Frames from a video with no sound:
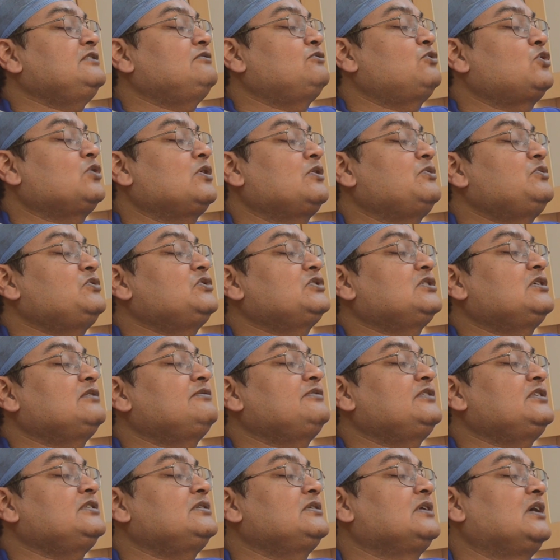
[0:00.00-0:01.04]
worn out
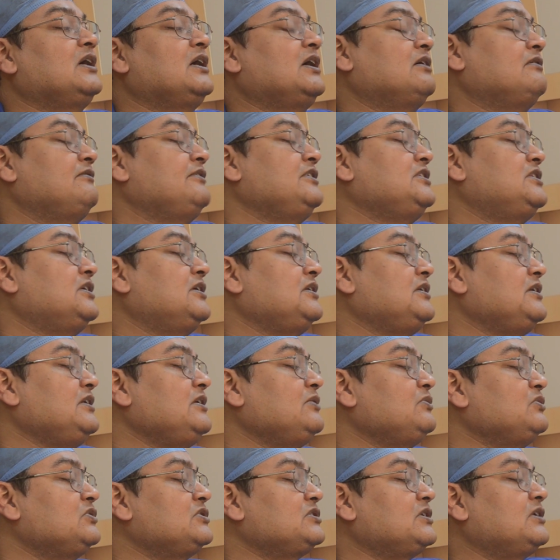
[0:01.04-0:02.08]
surface, with a
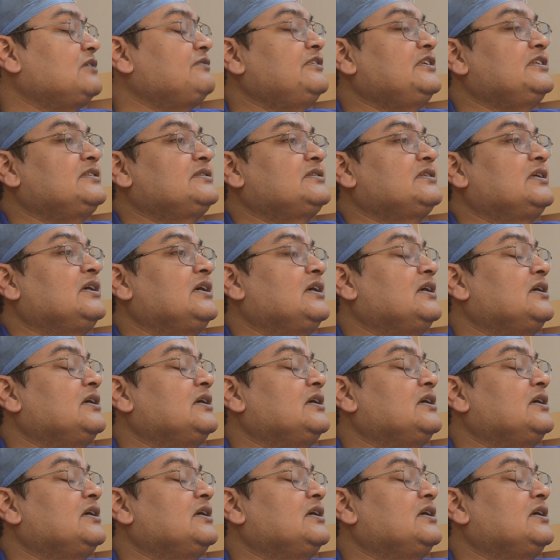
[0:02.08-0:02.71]
new surface.